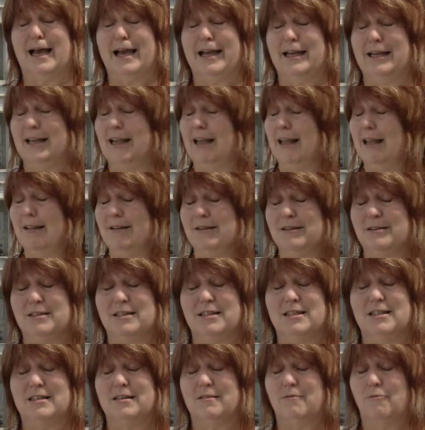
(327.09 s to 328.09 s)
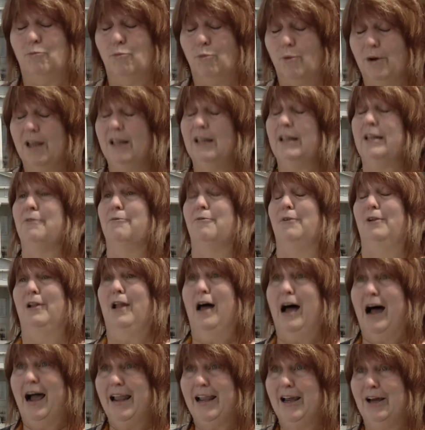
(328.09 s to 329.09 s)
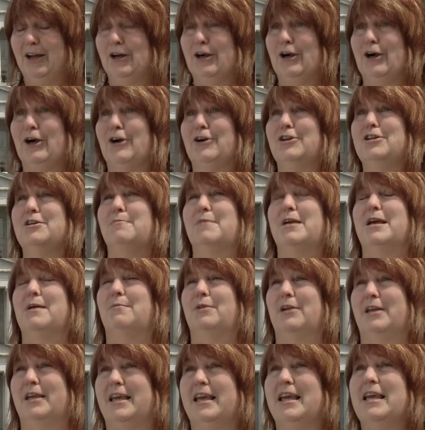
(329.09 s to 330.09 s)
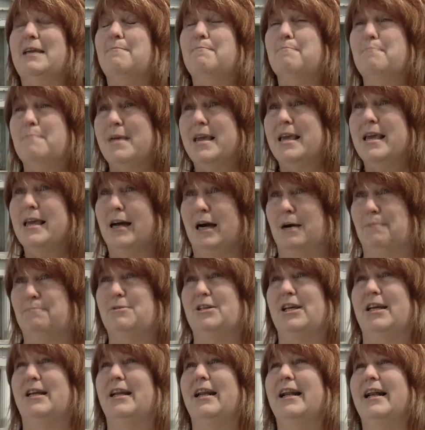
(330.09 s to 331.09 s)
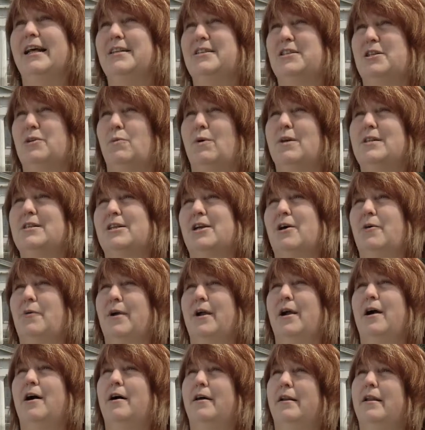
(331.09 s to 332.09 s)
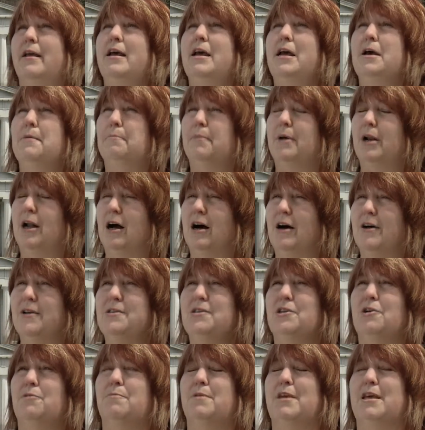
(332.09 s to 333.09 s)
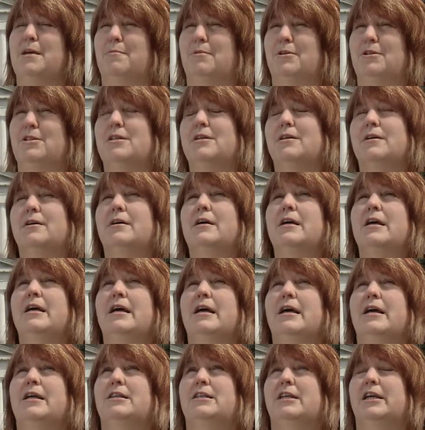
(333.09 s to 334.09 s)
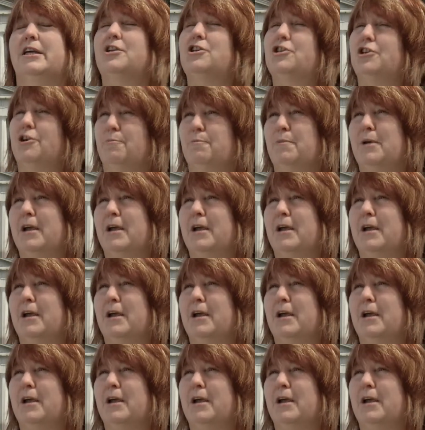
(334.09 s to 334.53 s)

I really rely on her to be able to keep me updated as to what's going on, but also be able to teach her